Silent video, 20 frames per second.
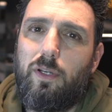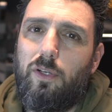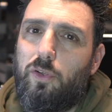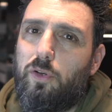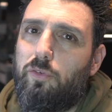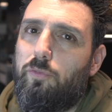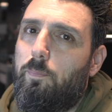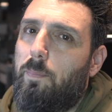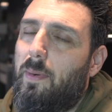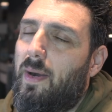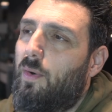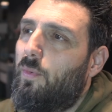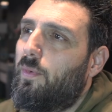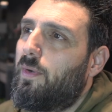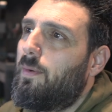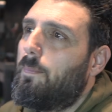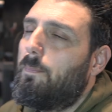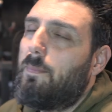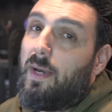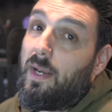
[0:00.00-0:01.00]
a lot of
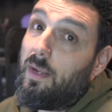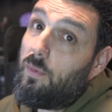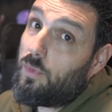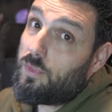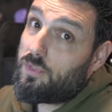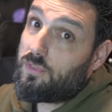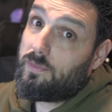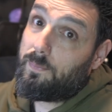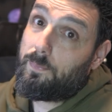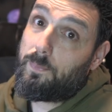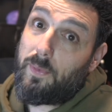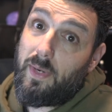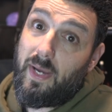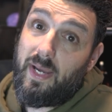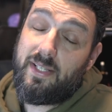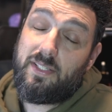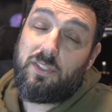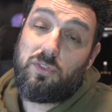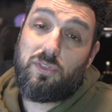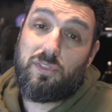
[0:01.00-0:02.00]
power, but I was
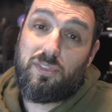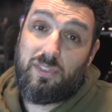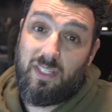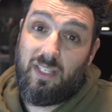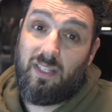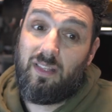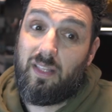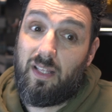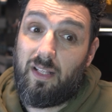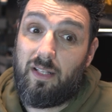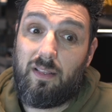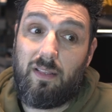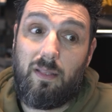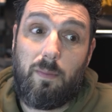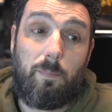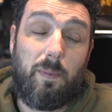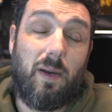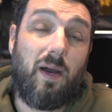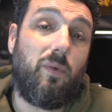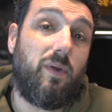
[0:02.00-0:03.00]
surprised to see that
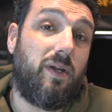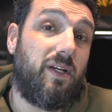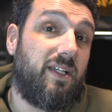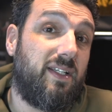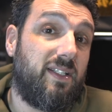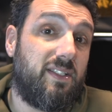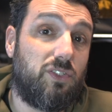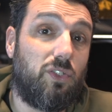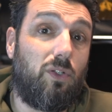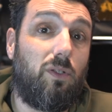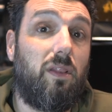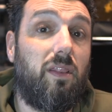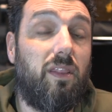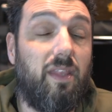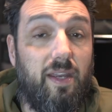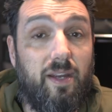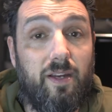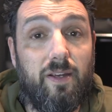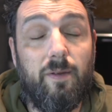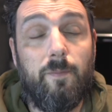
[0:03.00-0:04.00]
the power is all
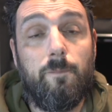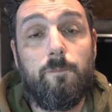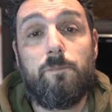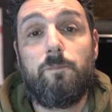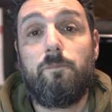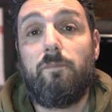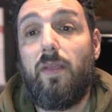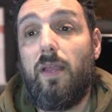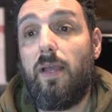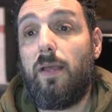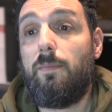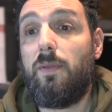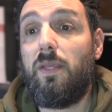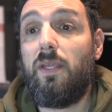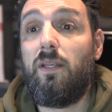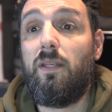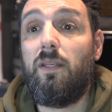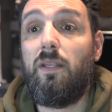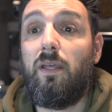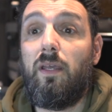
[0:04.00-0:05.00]
there. I
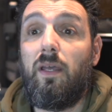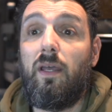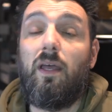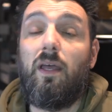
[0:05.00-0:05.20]
mean,